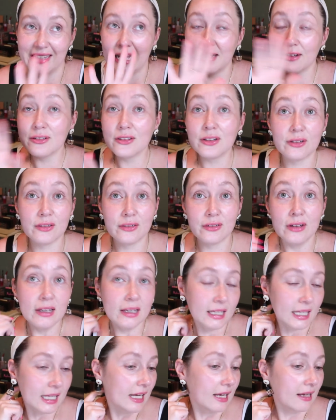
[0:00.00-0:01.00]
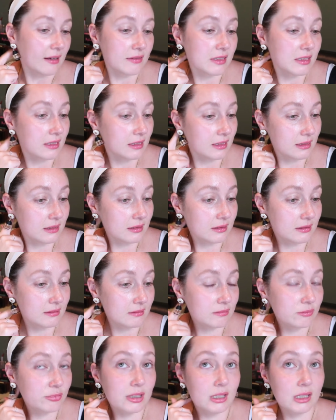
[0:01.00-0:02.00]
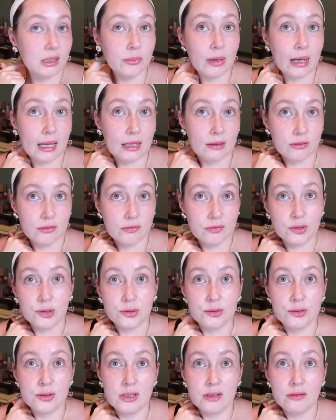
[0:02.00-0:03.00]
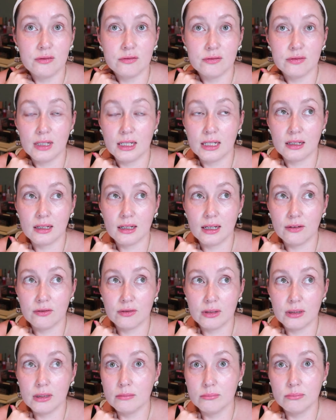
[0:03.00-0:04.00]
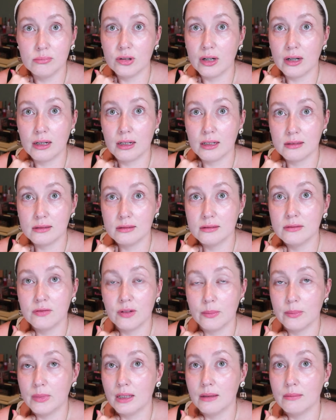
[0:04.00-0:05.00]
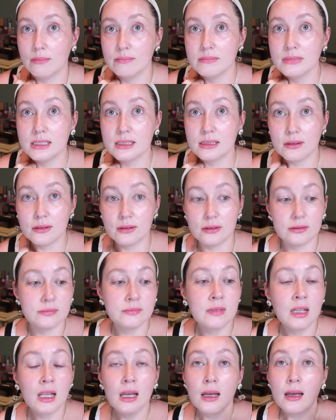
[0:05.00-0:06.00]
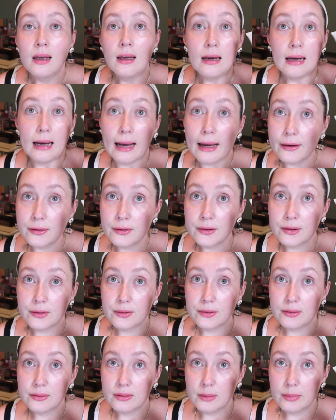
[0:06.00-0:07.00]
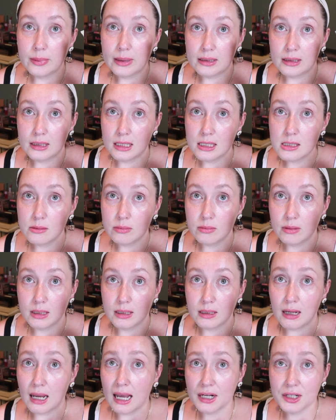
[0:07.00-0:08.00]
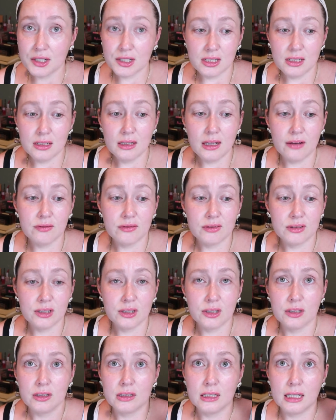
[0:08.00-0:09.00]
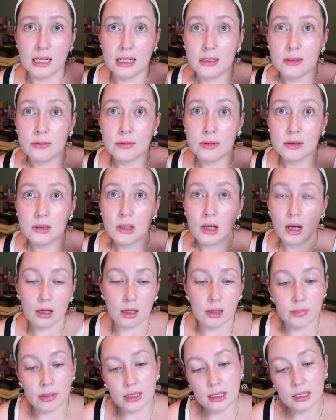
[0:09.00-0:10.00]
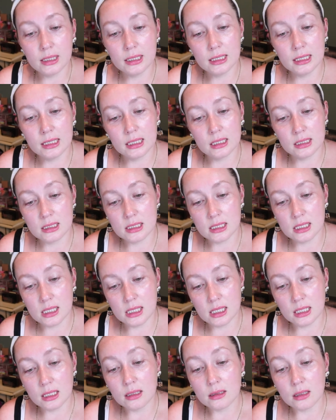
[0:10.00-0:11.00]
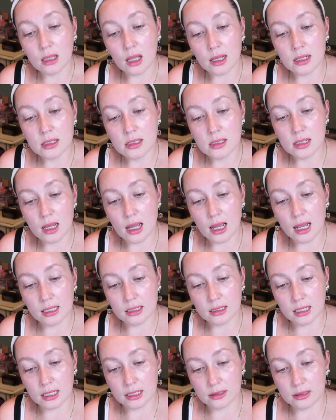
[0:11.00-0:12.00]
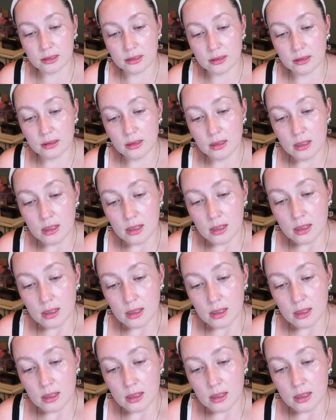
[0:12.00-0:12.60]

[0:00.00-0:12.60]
I don't know. I've seen pretty bad reviews of like every product from them. So I don't know about this one. I actually haven't heard anyone talk about it. It's the gloss highlighter.